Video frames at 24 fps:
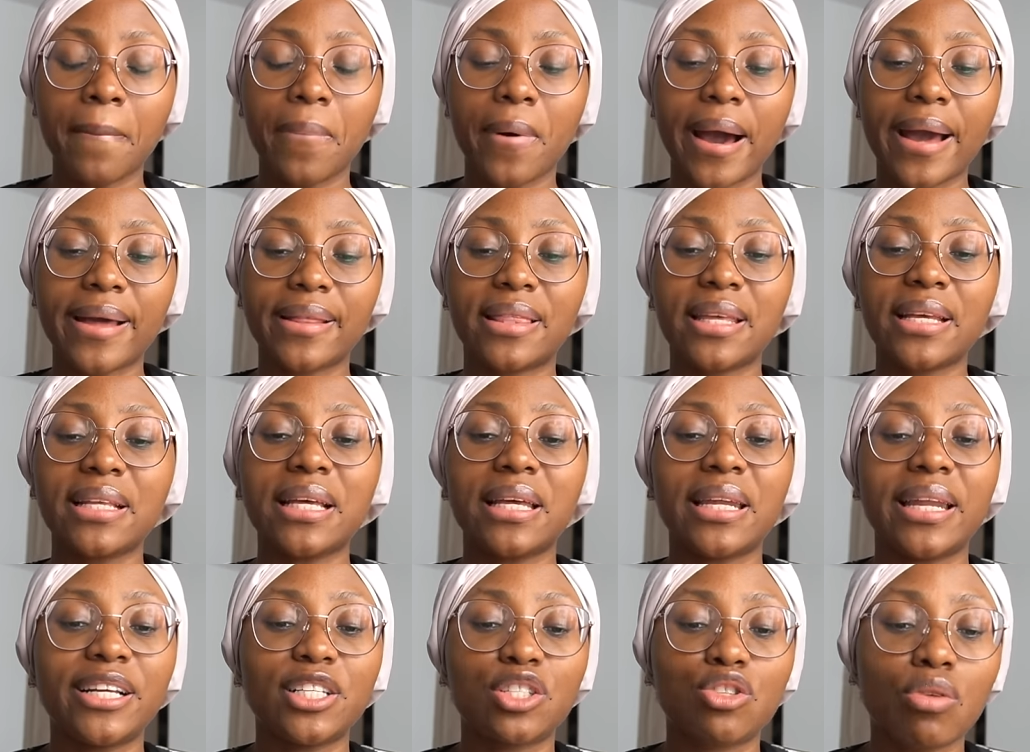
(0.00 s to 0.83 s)
But I think
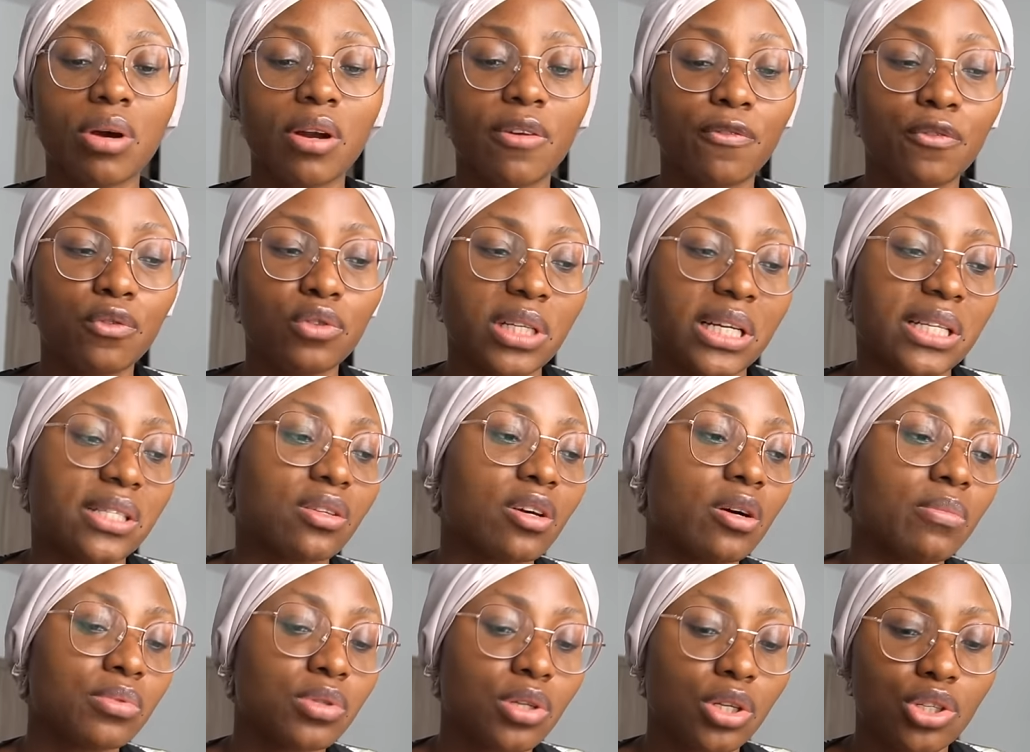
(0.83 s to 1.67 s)
that Nigerian food has
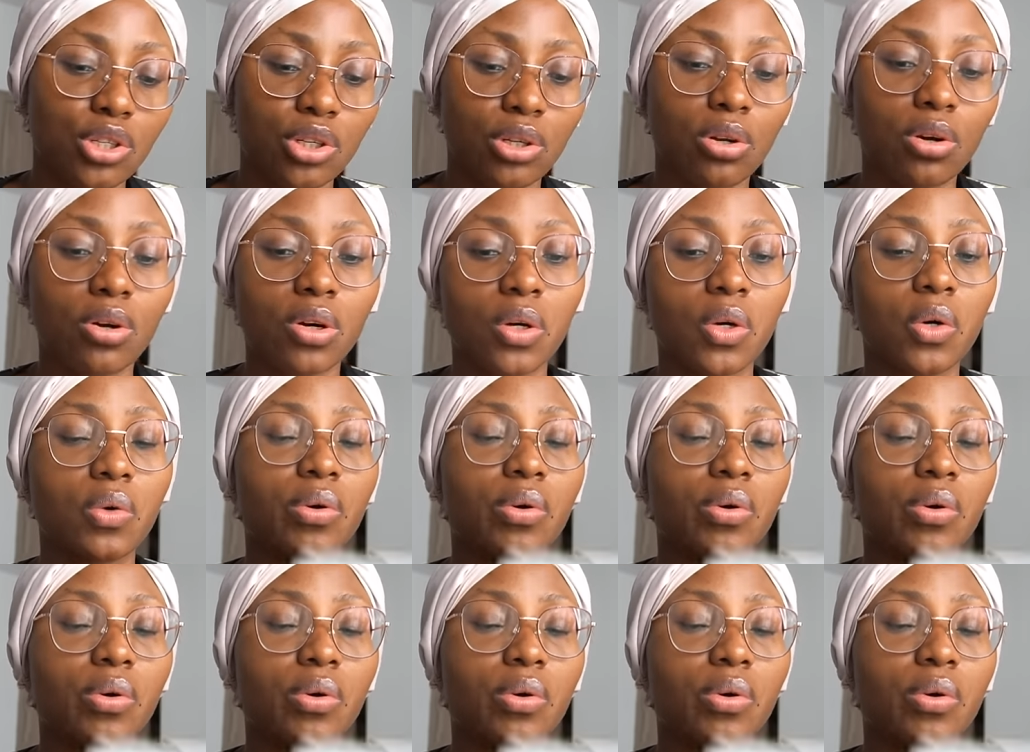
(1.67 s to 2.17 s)
come such a long